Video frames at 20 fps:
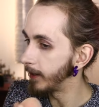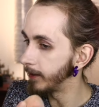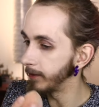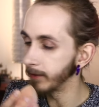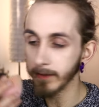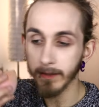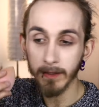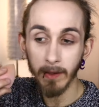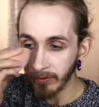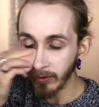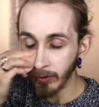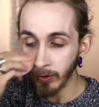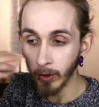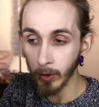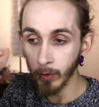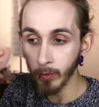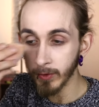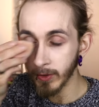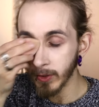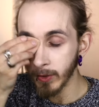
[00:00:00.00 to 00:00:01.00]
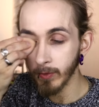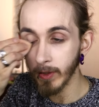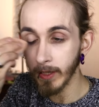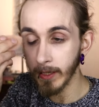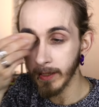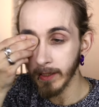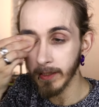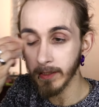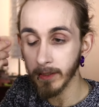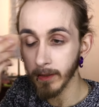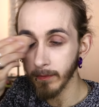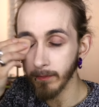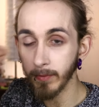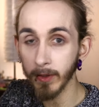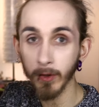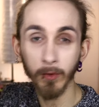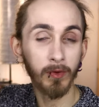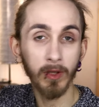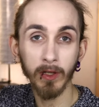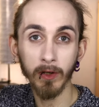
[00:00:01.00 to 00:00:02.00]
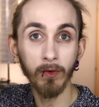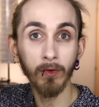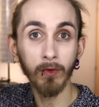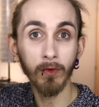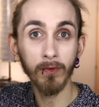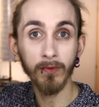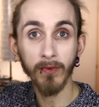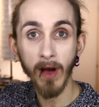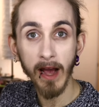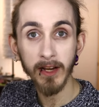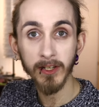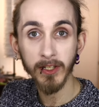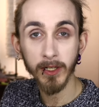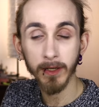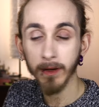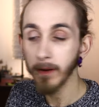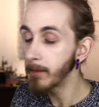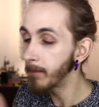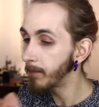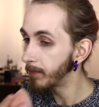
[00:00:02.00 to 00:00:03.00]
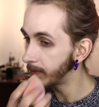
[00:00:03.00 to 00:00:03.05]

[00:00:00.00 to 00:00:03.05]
In true Swedish beauty guru fashion.